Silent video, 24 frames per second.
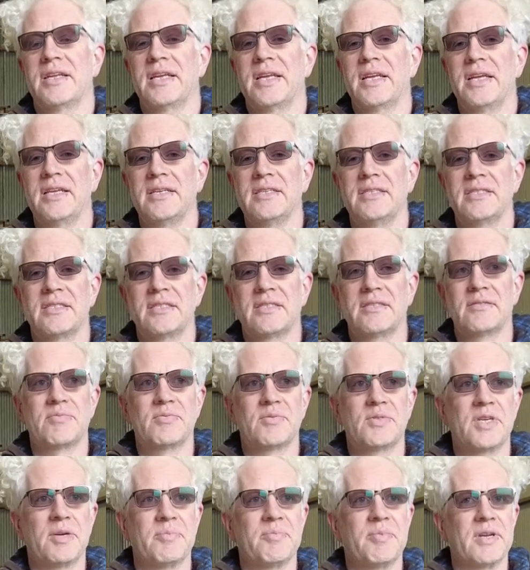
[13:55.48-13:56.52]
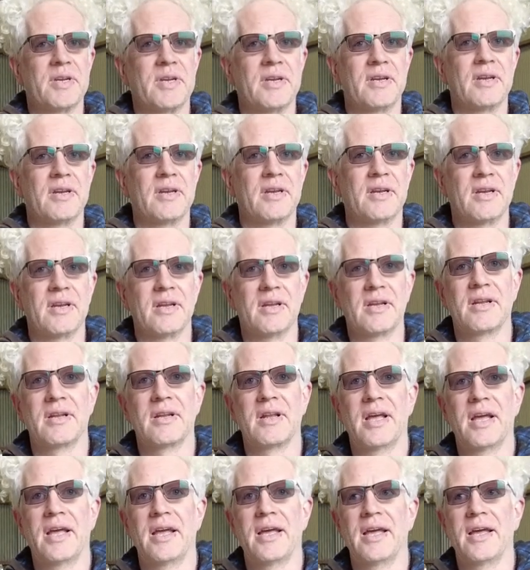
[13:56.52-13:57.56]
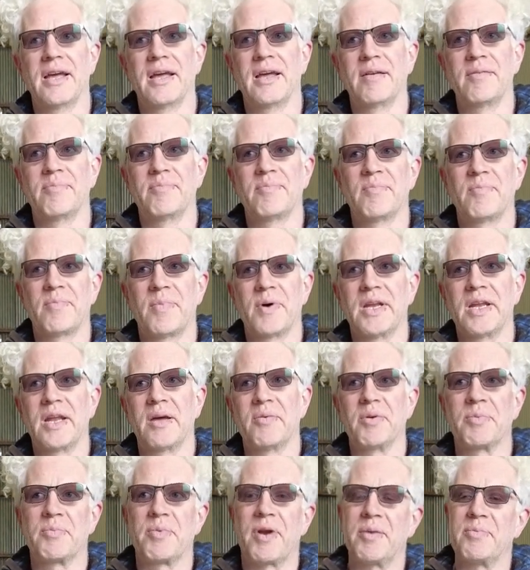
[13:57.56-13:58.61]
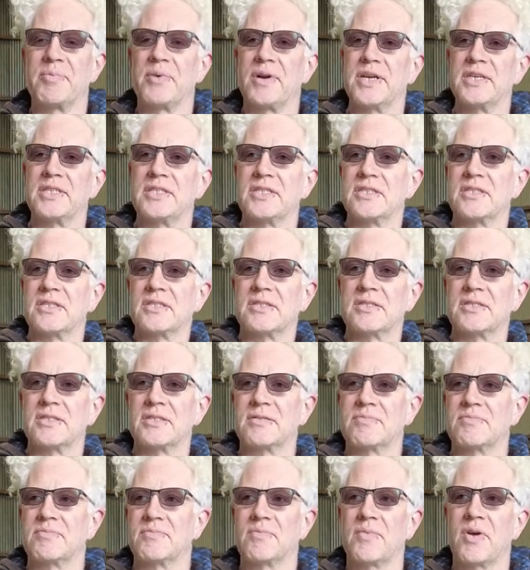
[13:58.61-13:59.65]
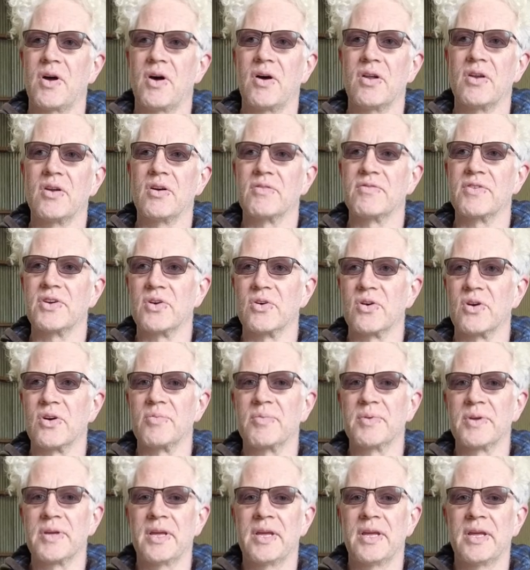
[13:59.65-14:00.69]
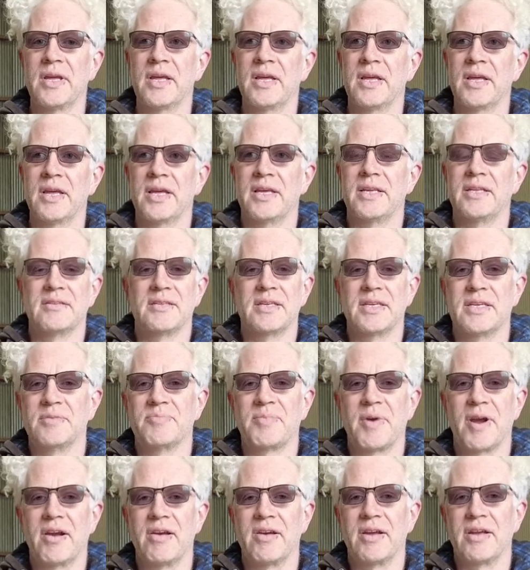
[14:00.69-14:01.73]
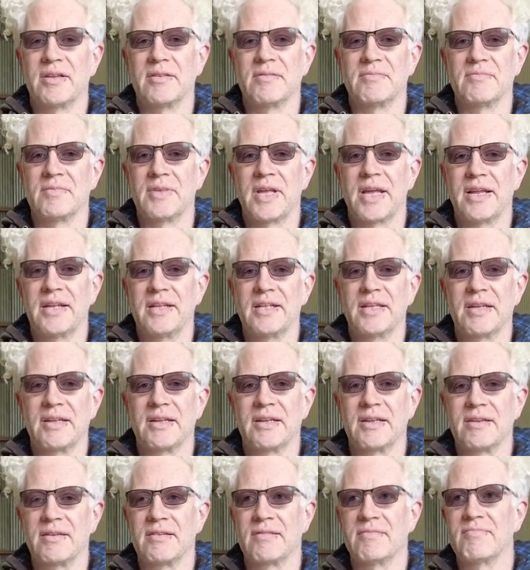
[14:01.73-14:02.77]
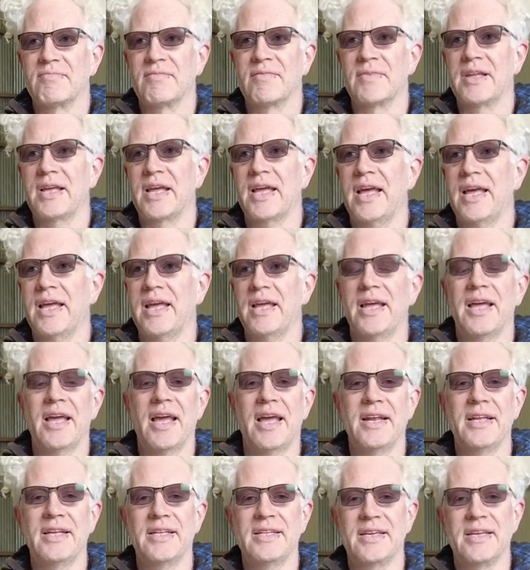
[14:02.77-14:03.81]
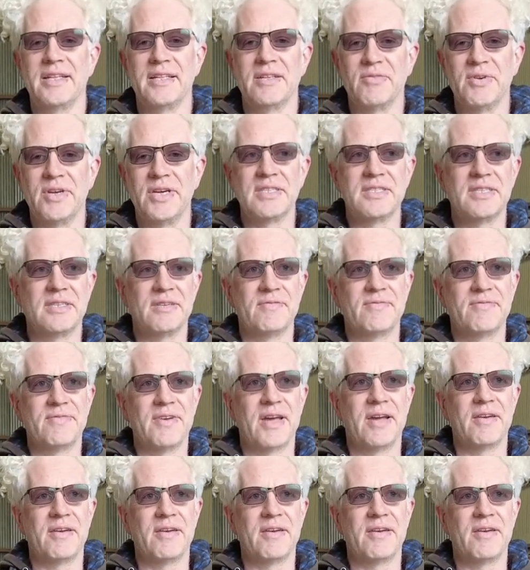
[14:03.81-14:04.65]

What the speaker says: he's shipping biodynamic preparations all over Europe. He's burying anything in the region of